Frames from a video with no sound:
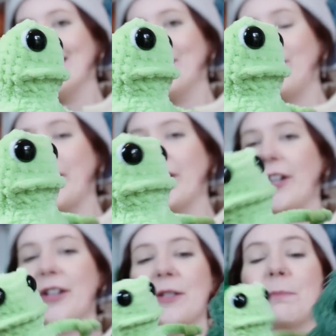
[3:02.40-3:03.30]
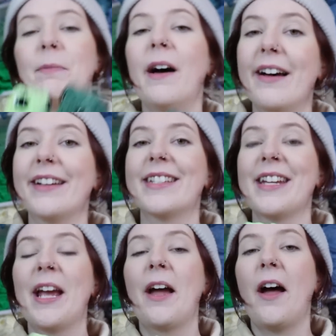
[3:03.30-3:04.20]
the photos, but
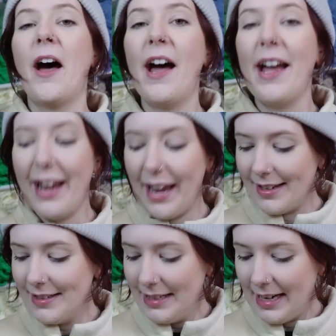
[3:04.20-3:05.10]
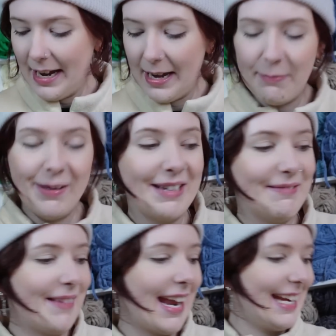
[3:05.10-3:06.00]
I ended up
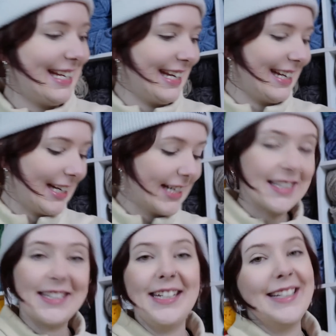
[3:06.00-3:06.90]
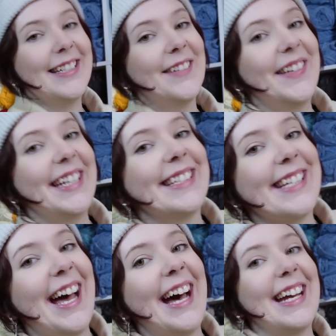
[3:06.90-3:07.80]
making 6 of these
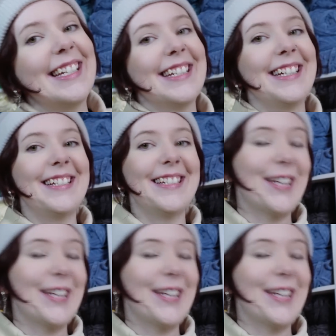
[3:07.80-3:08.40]
guys in